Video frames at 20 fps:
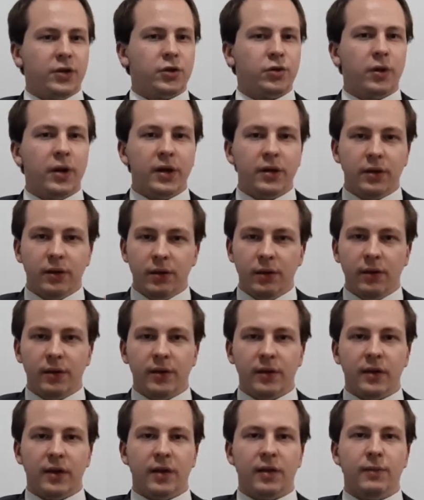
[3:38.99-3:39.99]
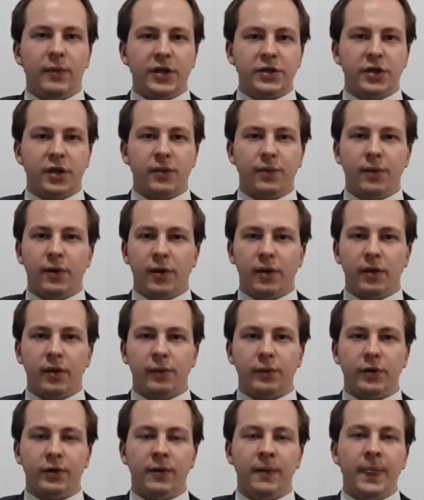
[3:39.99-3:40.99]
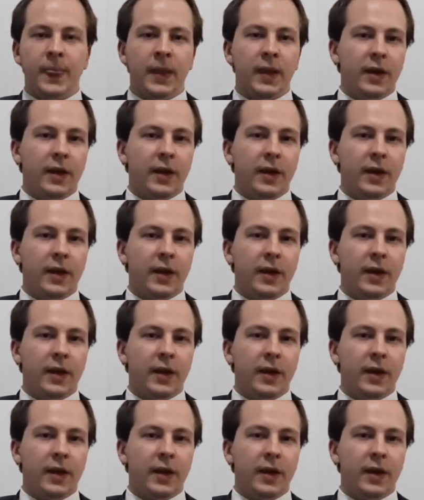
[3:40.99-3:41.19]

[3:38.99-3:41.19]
Try to use it as much as possible.